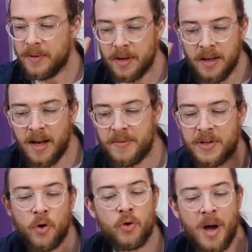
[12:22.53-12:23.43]
Love it.
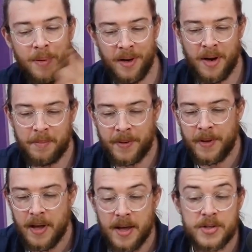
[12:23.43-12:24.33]
Could gobble it up.
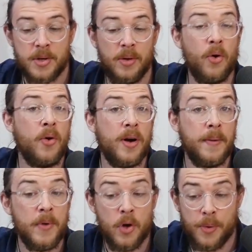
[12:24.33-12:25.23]
So Laura,
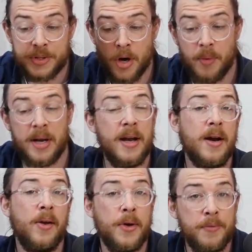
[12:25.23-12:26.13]
who was going in here
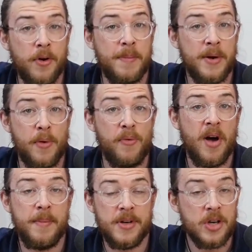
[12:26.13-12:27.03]
looking for a bit of
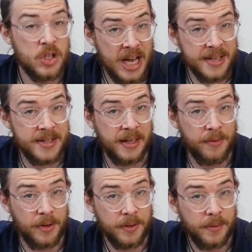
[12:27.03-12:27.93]
refinement, she has
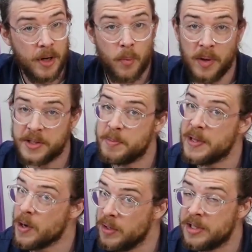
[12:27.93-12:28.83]
delivered. Will this be
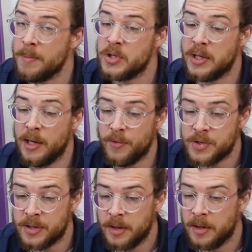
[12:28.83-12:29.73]
the only time she
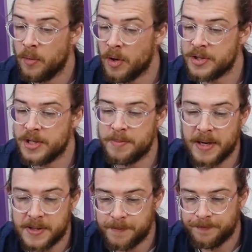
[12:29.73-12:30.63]
delivers? Watch this
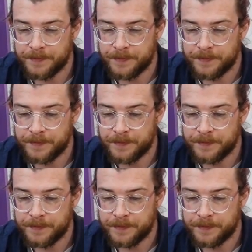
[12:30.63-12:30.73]
space.